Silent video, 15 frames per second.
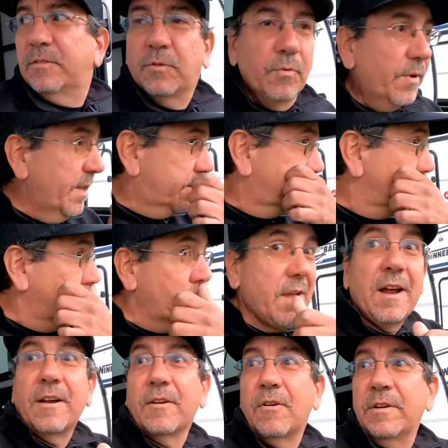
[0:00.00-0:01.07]
to which
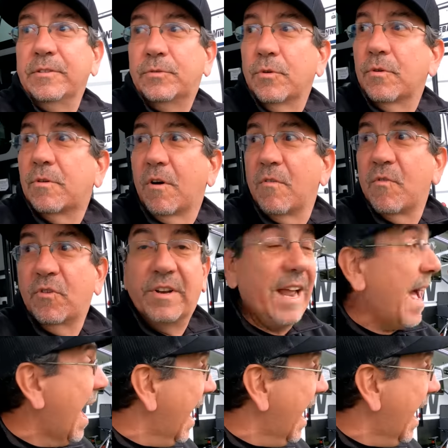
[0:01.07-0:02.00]
we are going to cover the